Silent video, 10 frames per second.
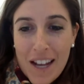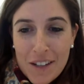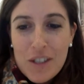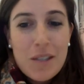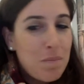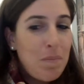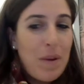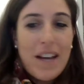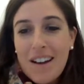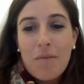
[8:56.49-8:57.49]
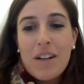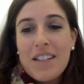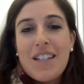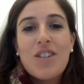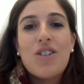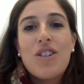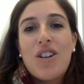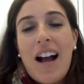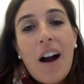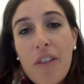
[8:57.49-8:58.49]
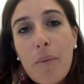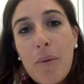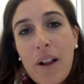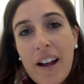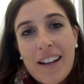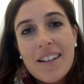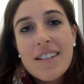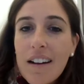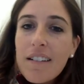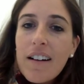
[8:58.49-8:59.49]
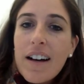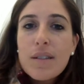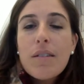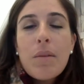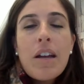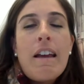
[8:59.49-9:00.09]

just based on what teachers are, how they're applying it to their classroom.